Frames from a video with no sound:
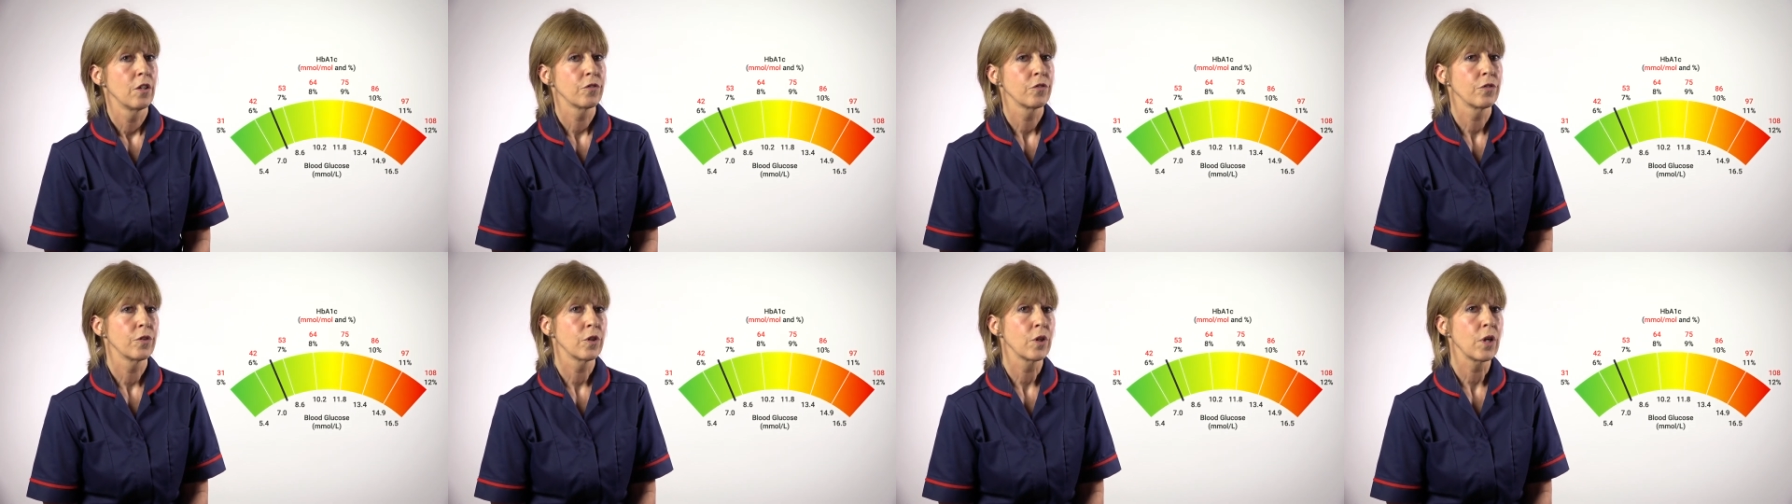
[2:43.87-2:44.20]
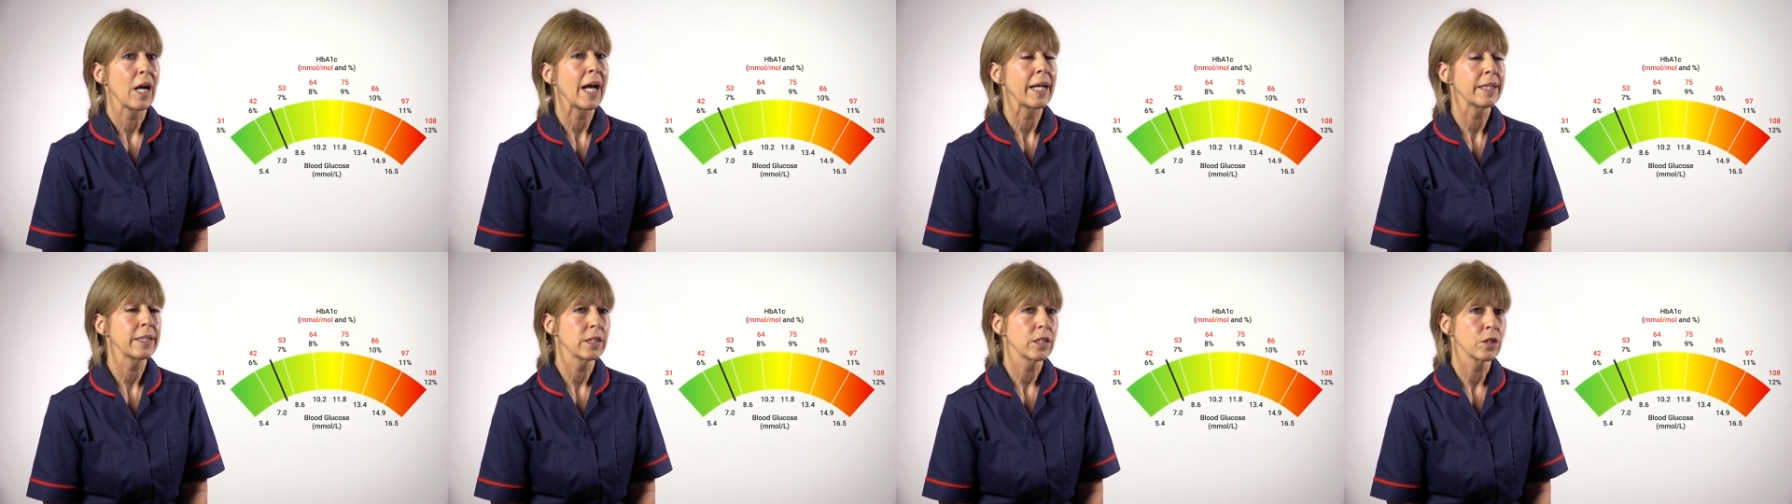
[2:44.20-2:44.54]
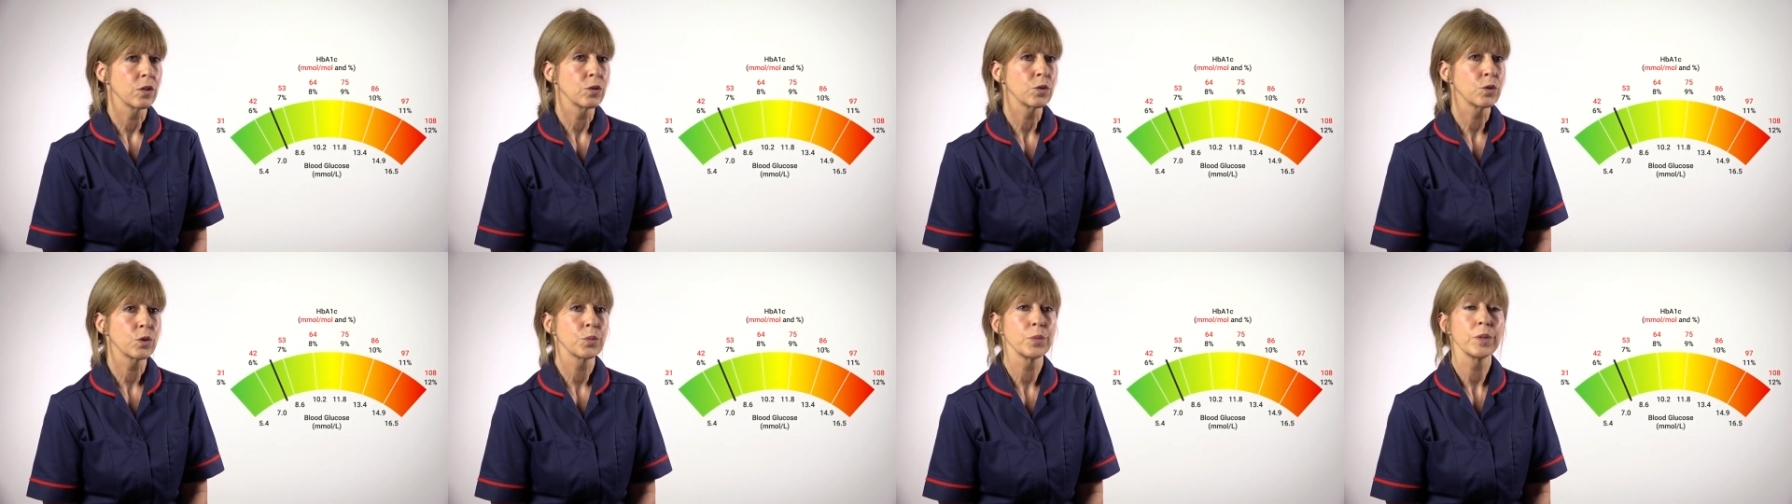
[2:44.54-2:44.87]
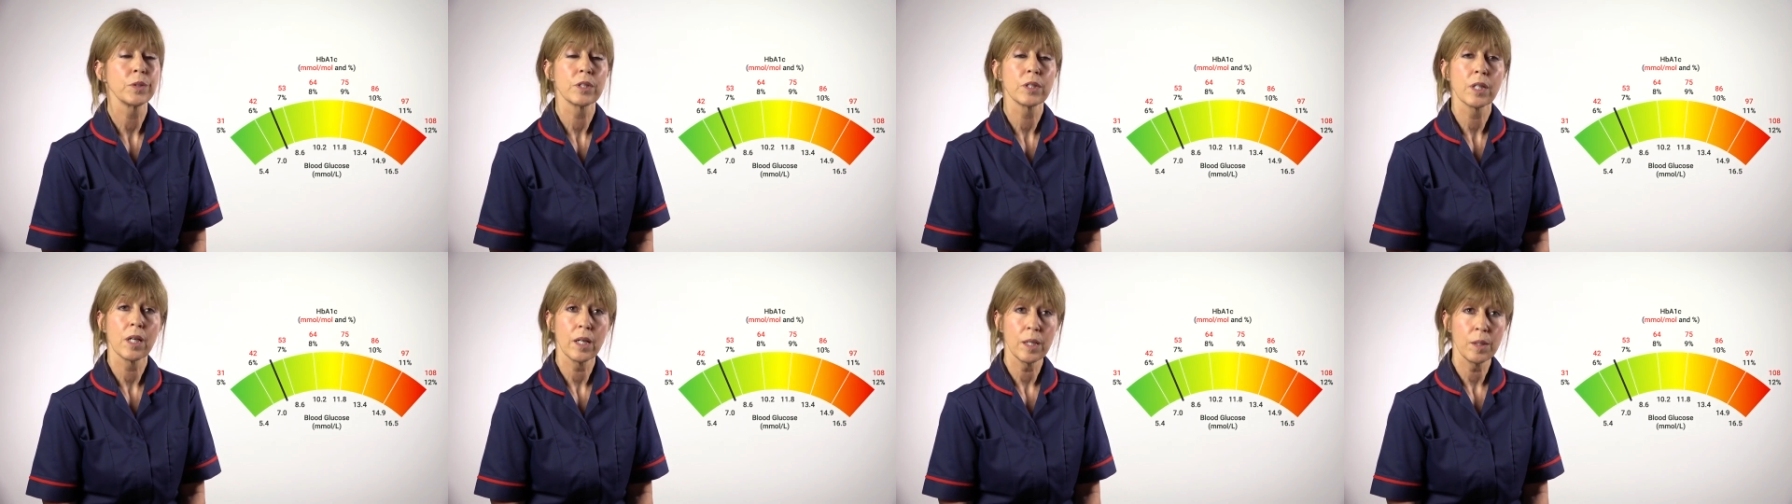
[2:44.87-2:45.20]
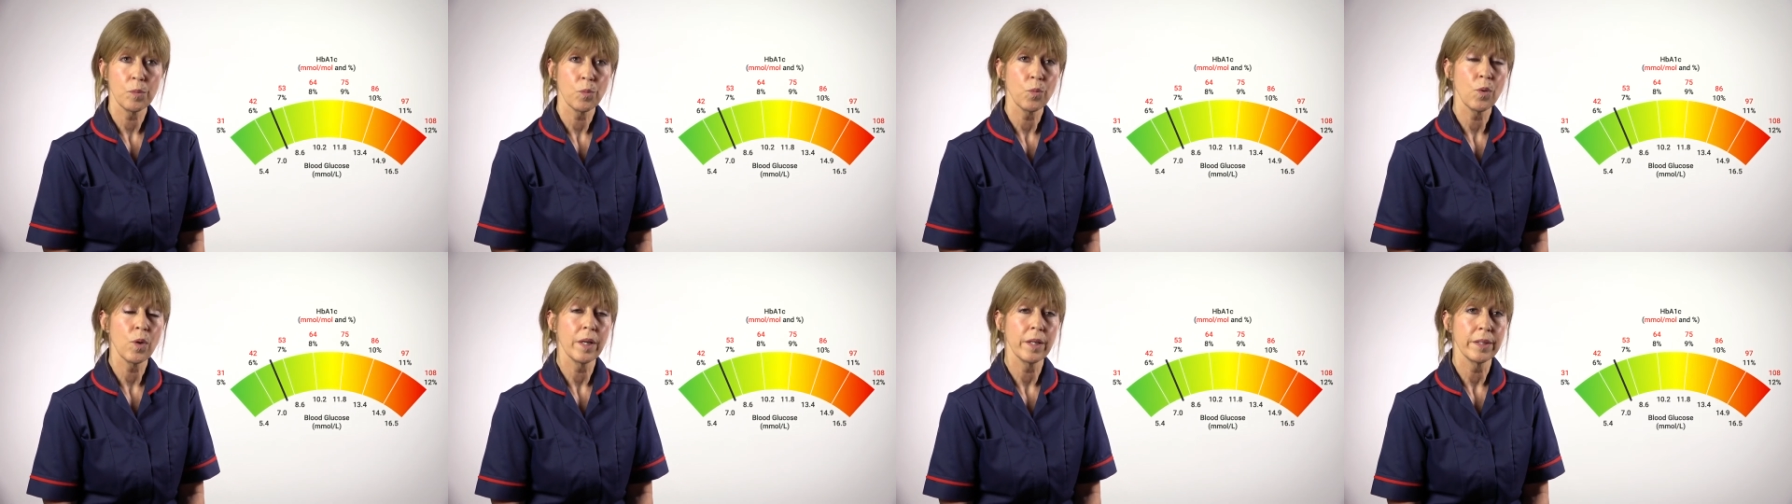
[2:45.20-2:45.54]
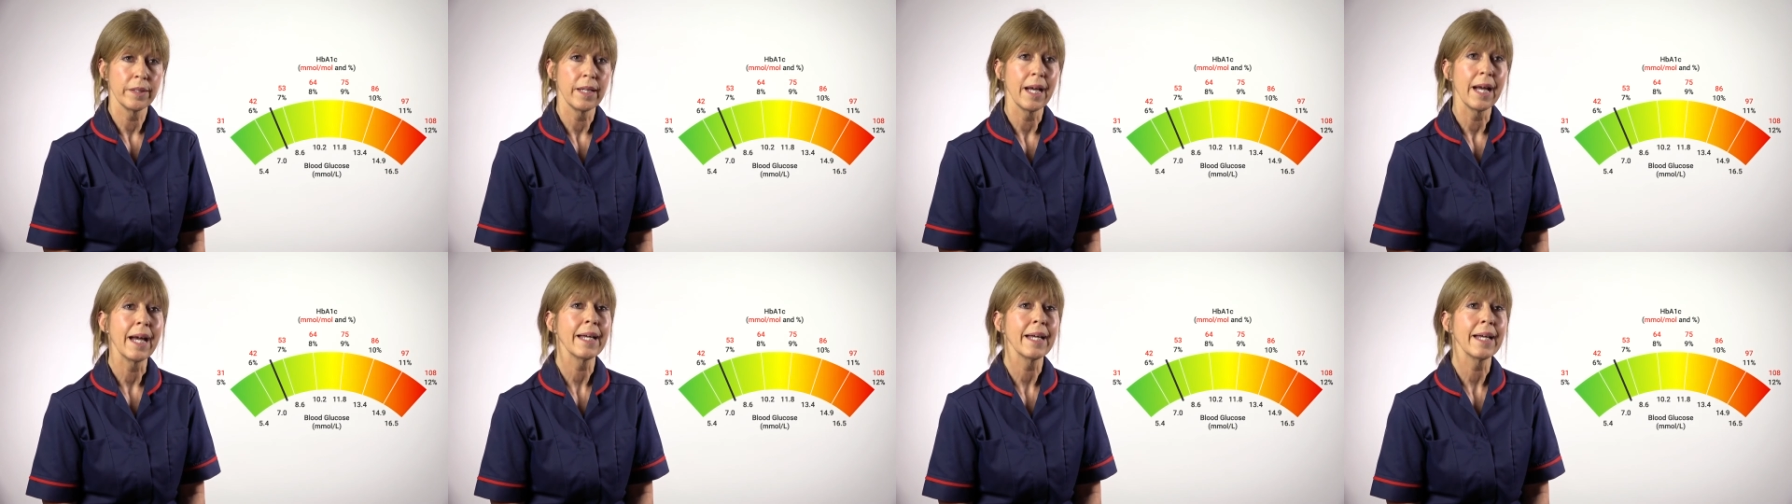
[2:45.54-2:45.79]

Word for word: for adults with type 1